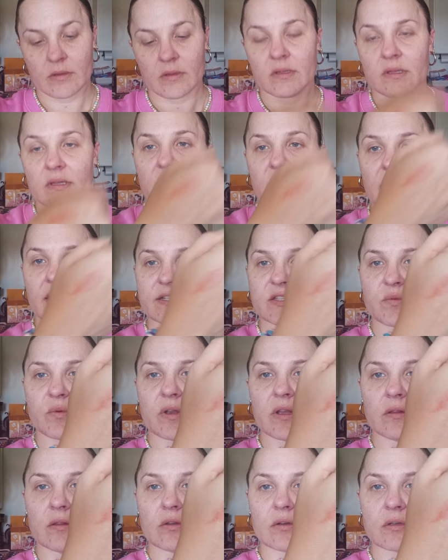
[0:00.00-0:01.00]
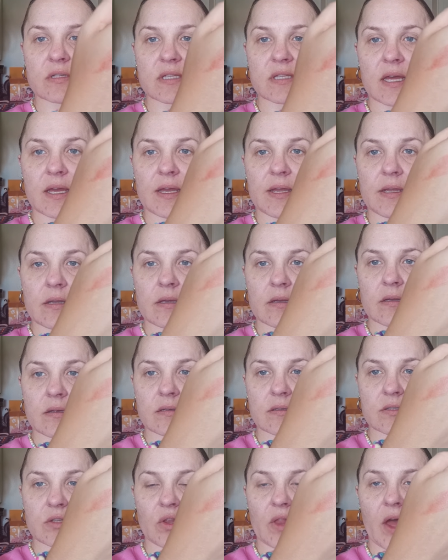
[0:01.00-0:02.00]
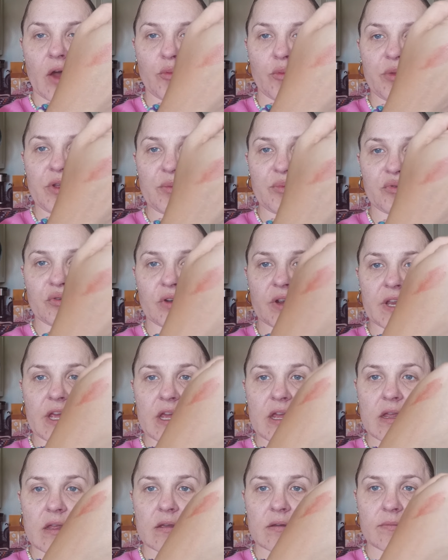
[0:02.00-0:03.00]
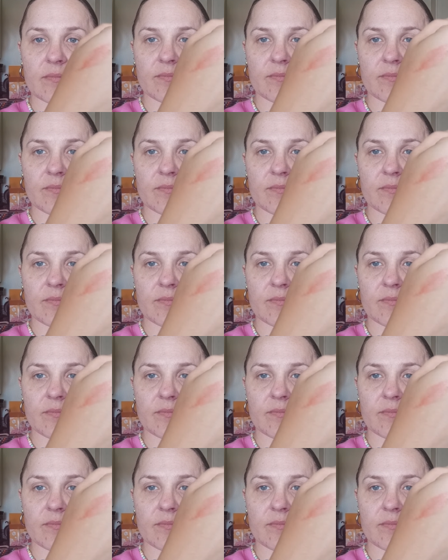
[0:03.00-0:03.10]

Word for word: And that's what it looks like. So that would be pretty.